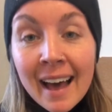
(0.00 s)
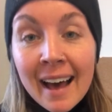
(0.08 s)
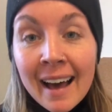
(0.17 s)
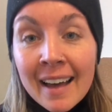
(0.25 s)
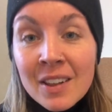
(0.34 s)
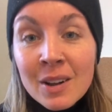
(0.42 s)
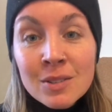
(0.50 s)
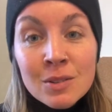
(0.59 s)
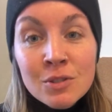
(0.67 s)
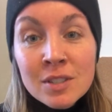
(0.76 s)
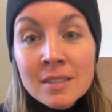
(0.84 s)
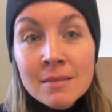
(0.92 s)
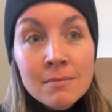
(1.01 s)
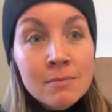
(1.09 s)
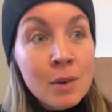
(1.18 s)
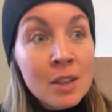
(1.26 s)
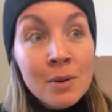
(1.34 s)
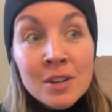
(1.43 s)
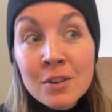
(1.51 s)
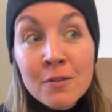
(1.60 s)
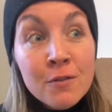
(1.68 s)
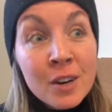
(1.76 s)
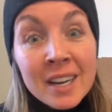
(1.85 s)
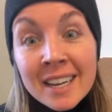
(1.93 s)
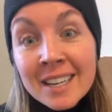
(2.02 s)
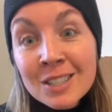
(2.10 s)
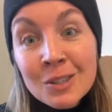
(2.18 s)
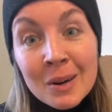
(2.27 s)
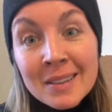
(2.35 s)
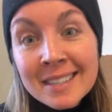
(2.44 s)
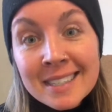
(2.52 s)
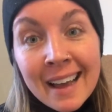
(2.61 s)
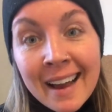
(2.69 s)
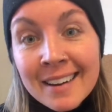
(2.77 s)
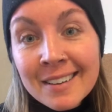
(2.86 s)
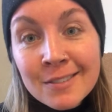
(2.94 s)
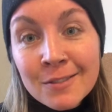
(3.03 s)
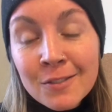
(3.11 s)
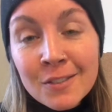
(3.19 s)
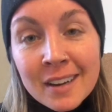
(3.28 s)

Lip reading: And then also just whether on your fridge or on the side of,